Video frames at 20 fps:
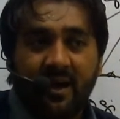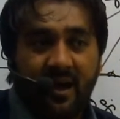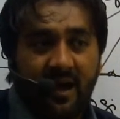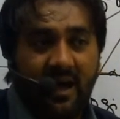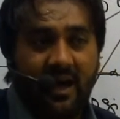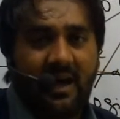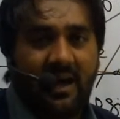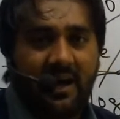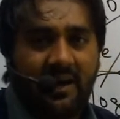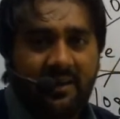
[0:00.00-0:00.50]

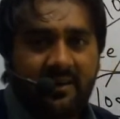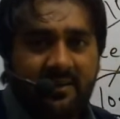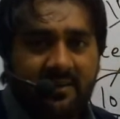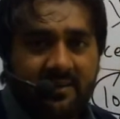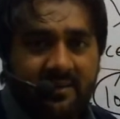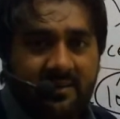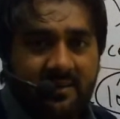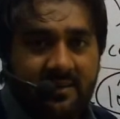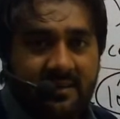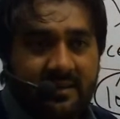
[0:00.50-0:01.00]
Or
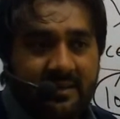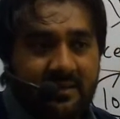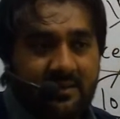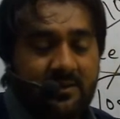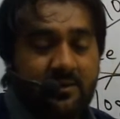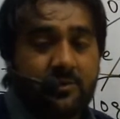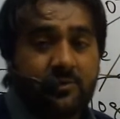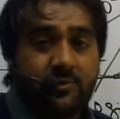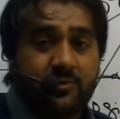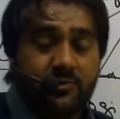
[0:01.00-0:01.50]

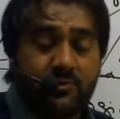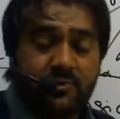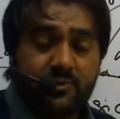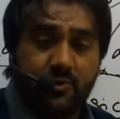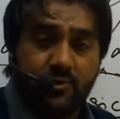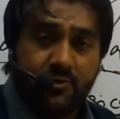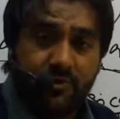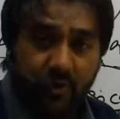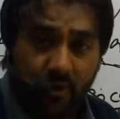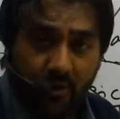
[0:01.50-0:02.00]

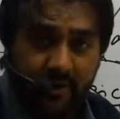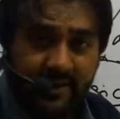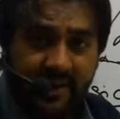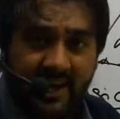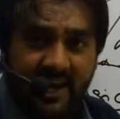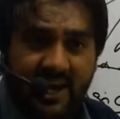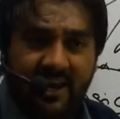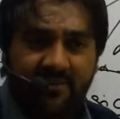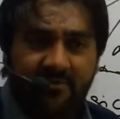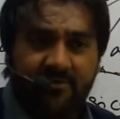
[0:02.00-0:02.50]
you don't
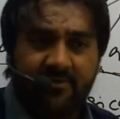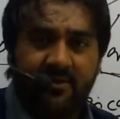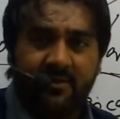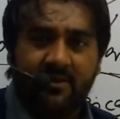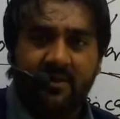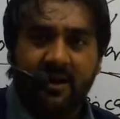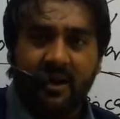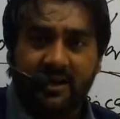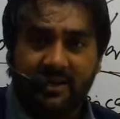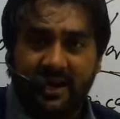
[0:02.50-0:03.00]
have
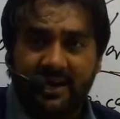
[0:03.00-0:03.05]
a